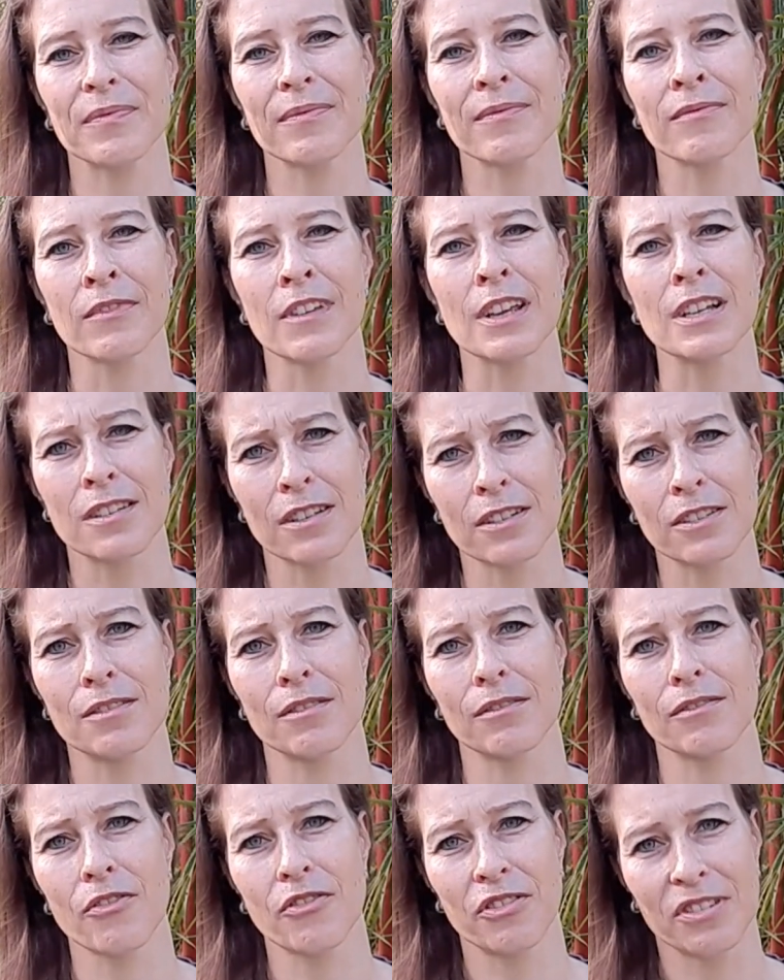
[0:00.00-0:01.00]
and this is
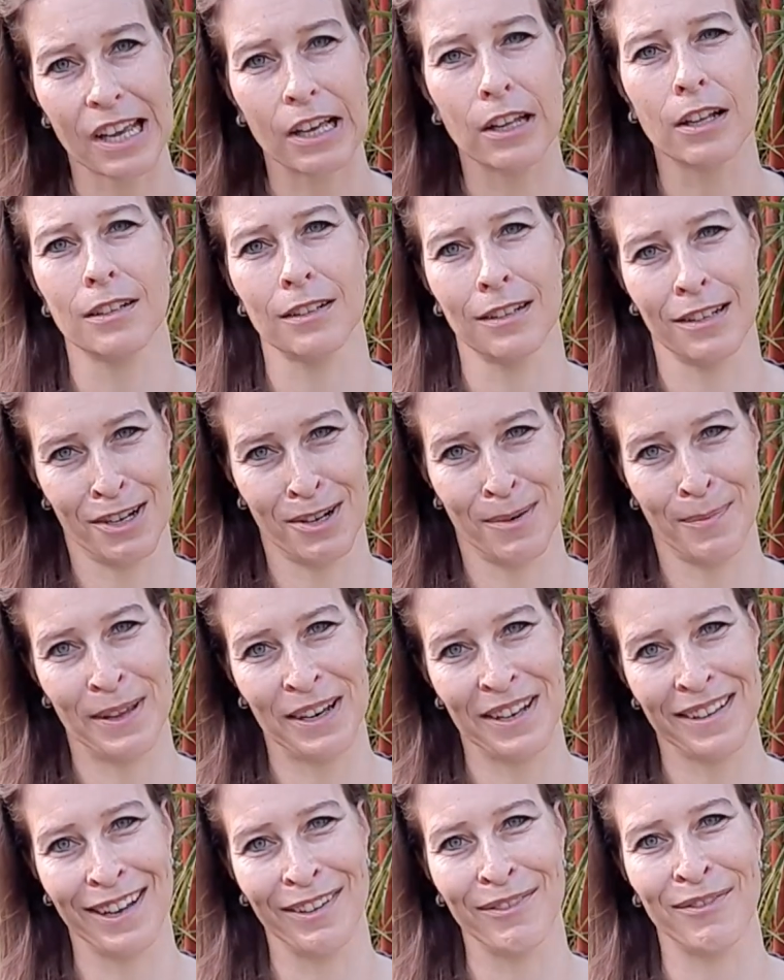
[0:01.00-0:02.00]
still a little
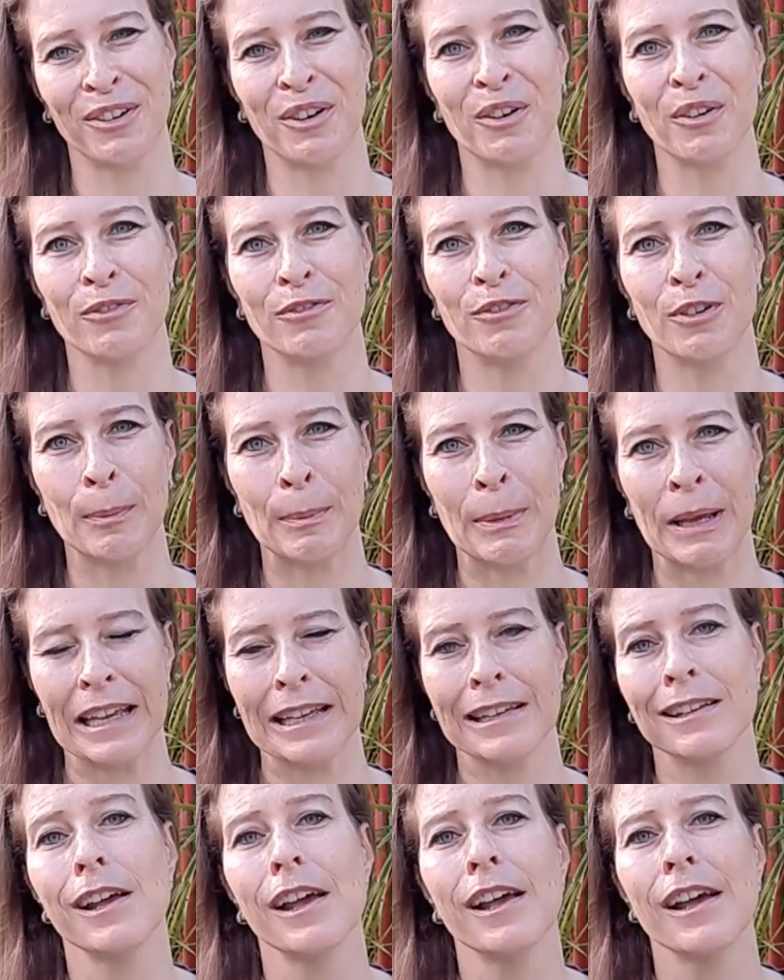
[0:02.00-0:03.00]
bit difficult for
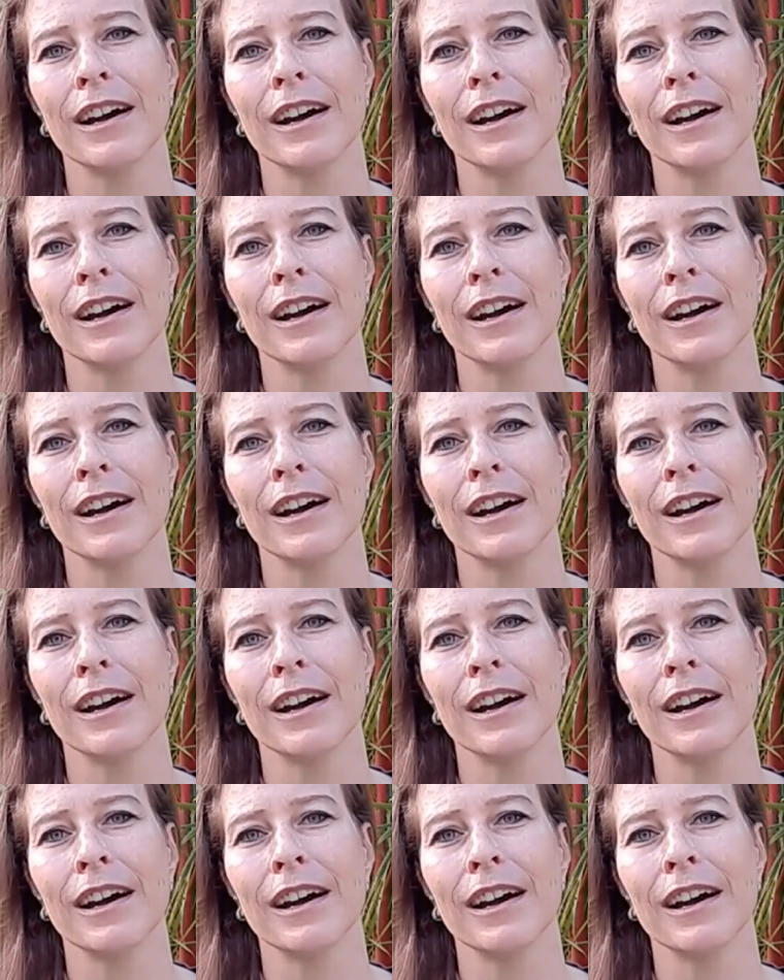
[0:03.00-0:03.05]
me,